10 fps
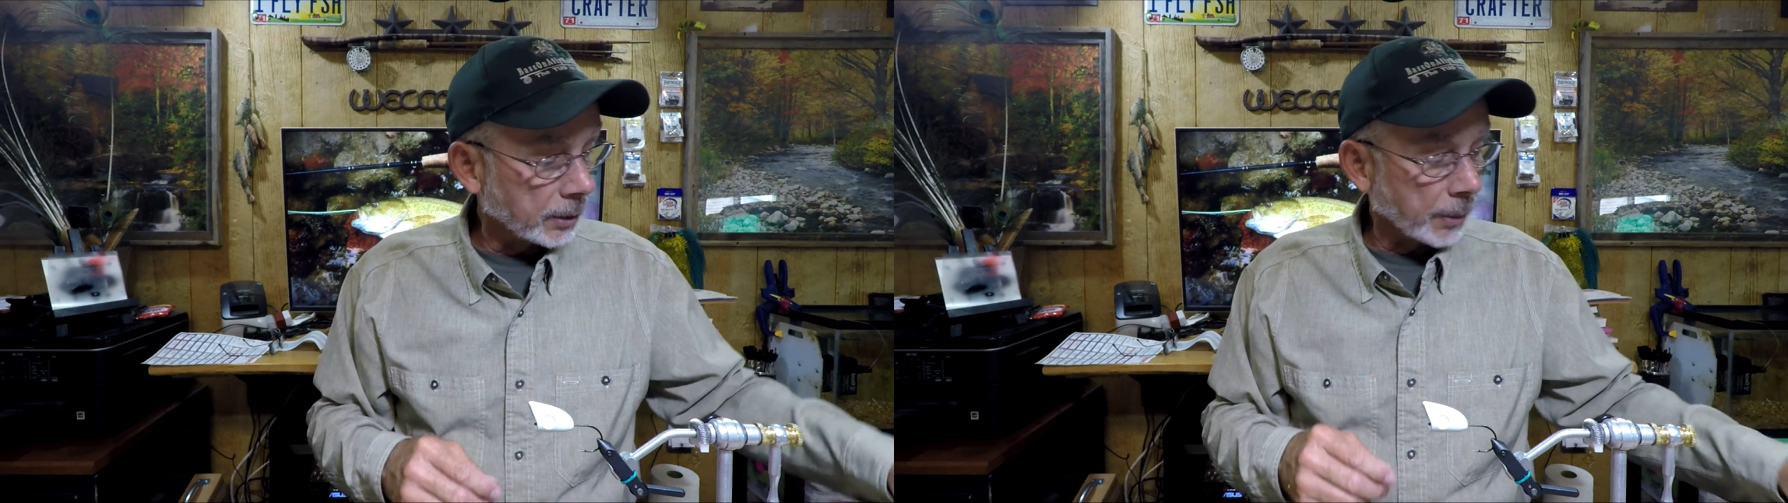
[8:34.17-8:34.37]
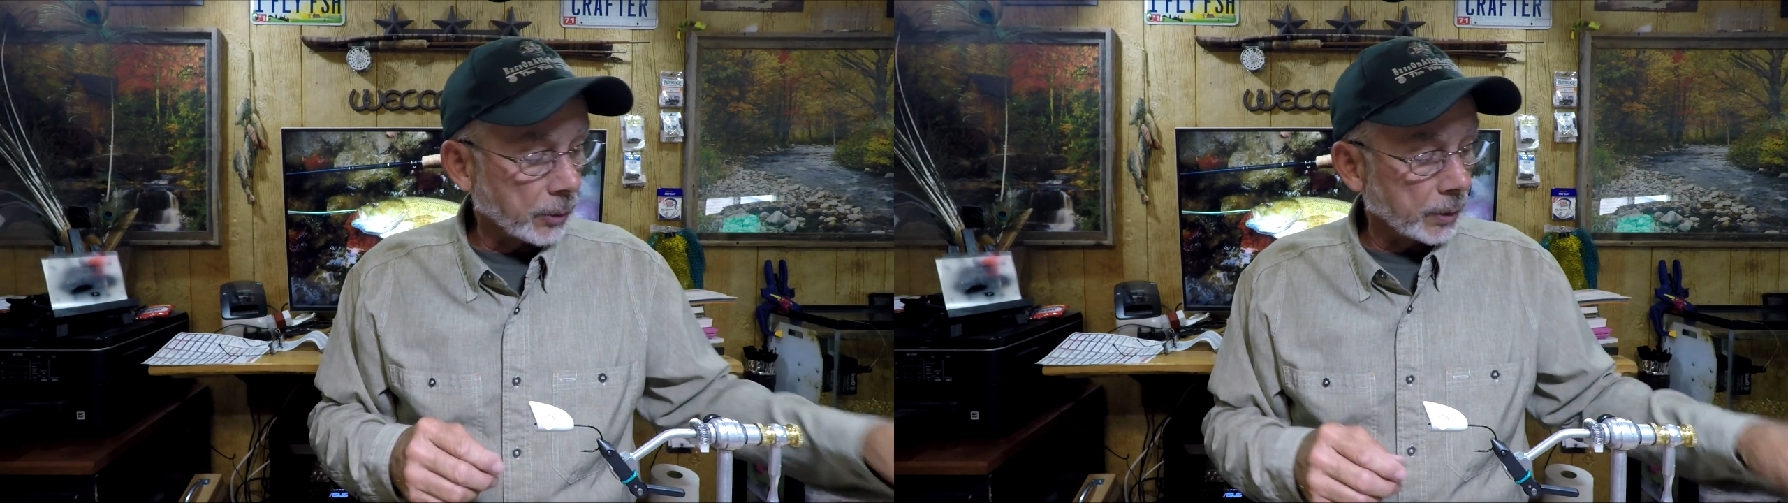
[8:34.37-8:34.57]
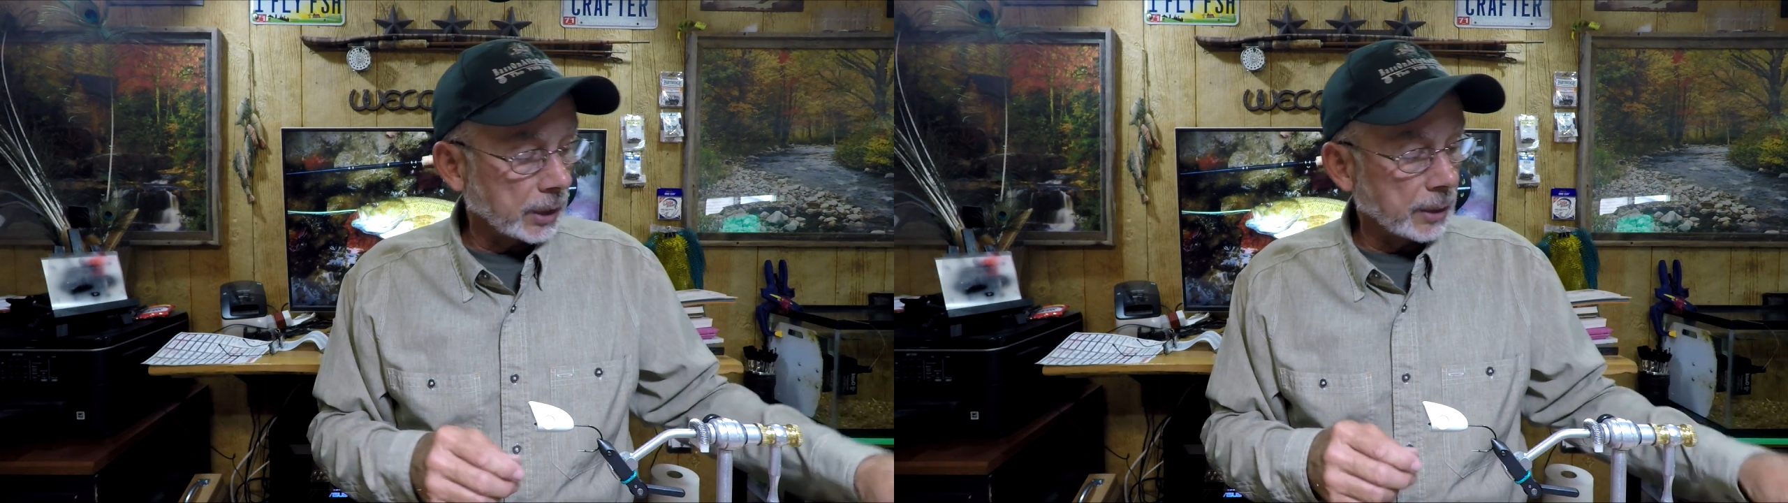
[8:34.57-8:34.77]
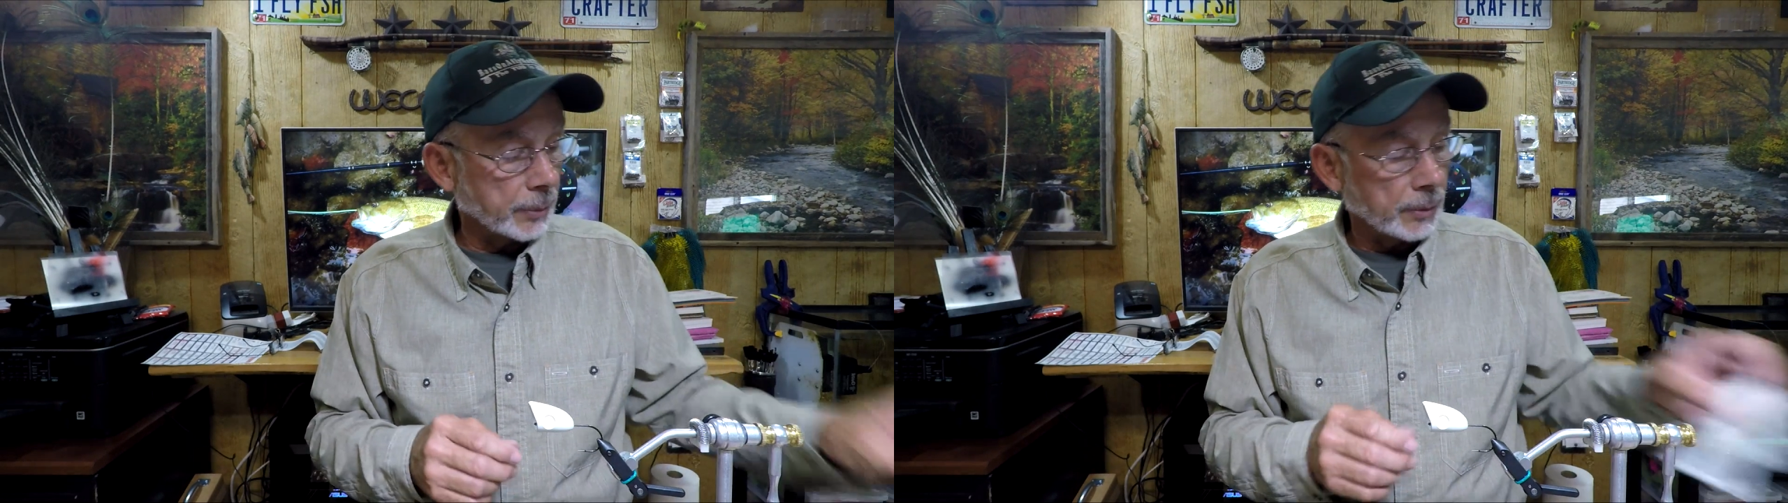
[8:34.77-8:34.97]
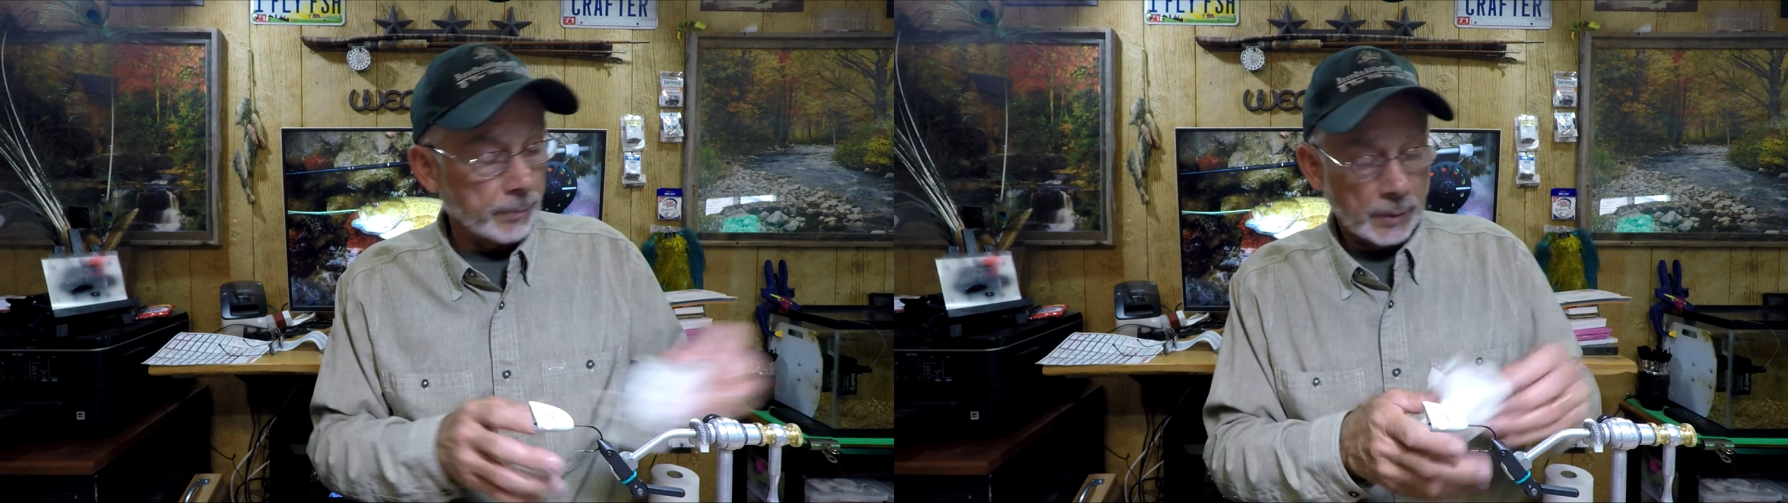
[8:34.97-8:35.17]
You might want to keep
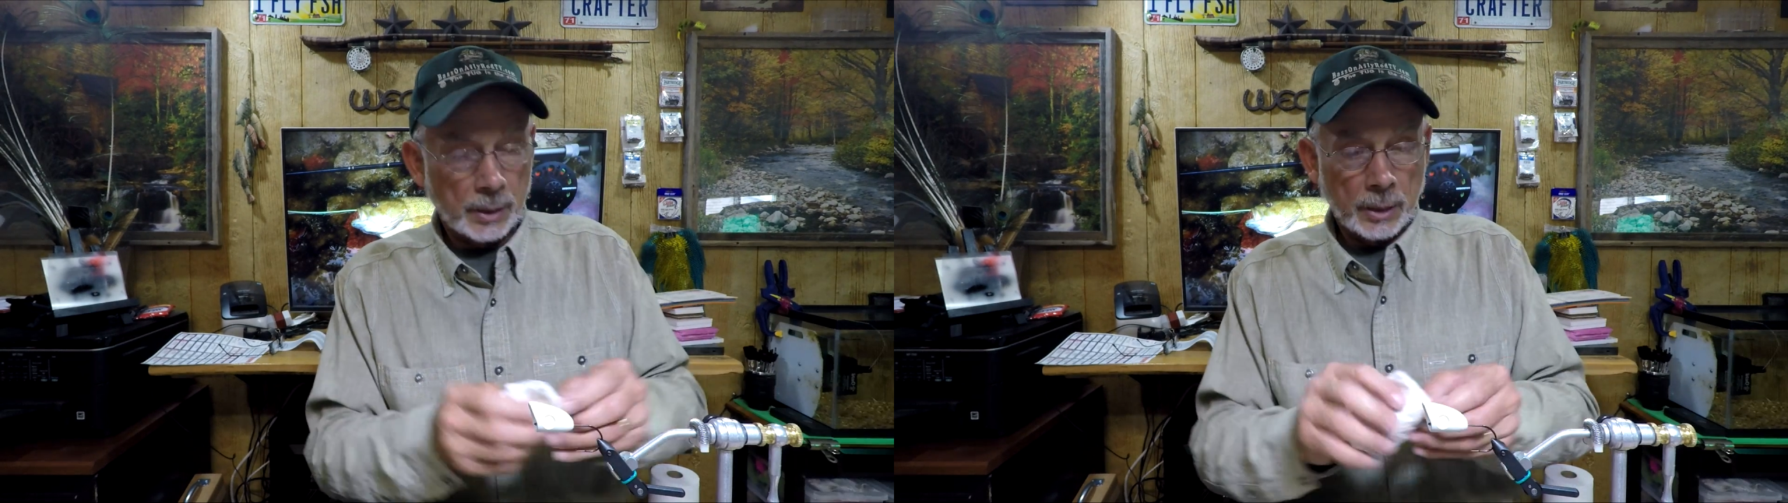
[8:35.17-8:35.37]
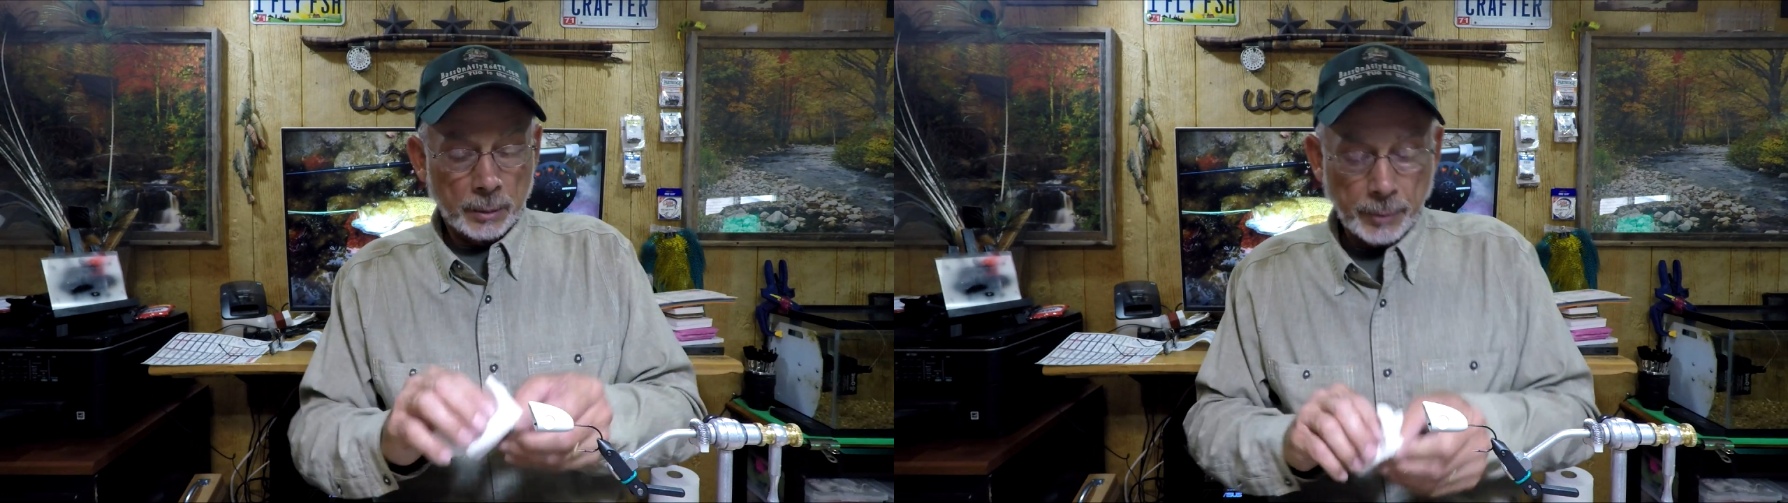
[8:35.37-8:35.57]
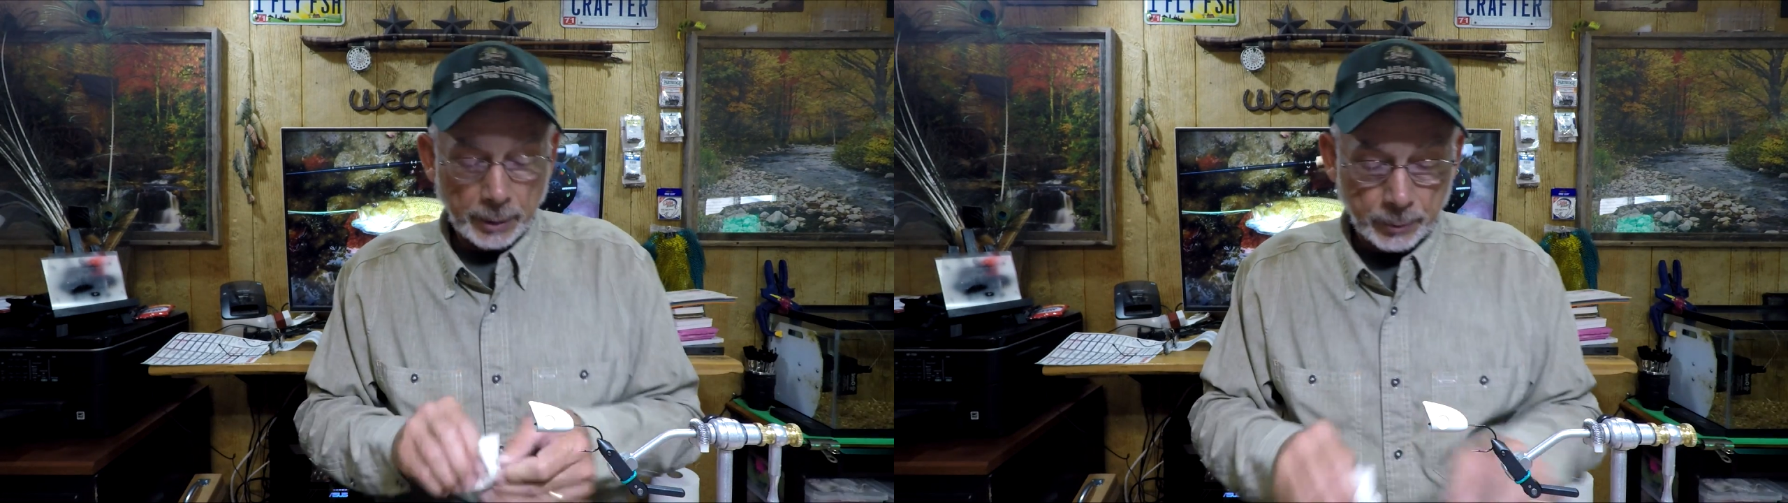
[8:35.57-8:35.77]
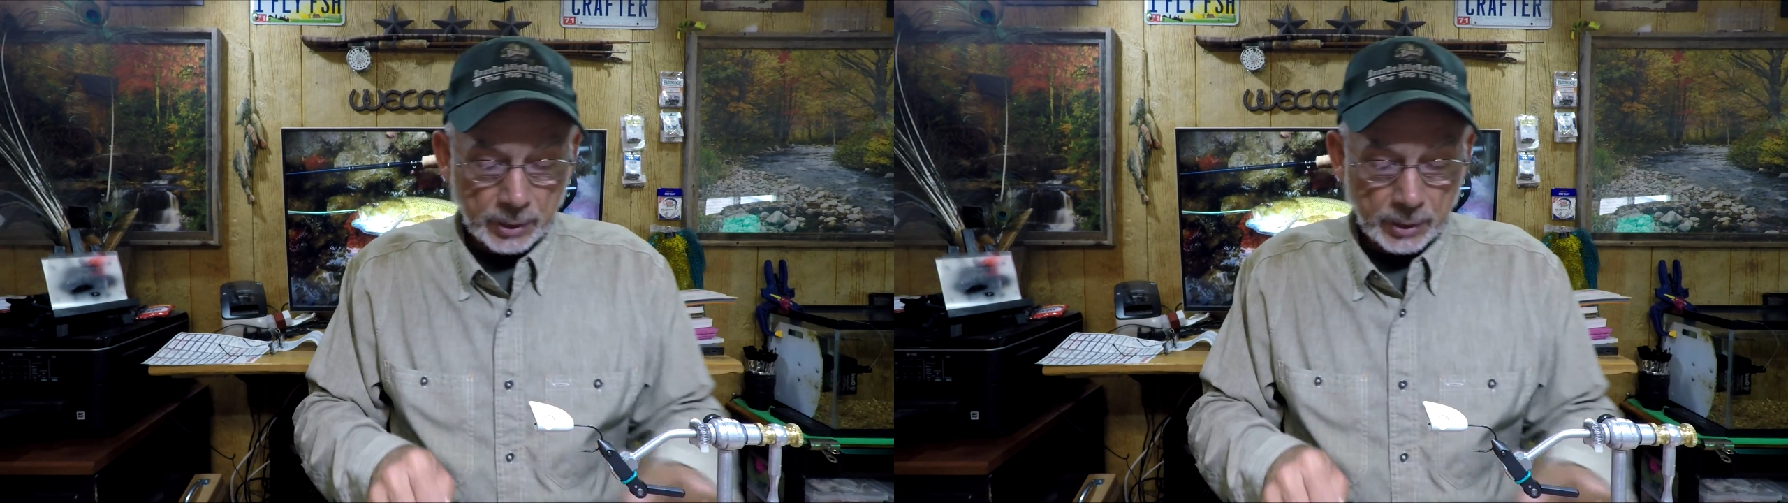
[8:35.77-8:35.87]
a paper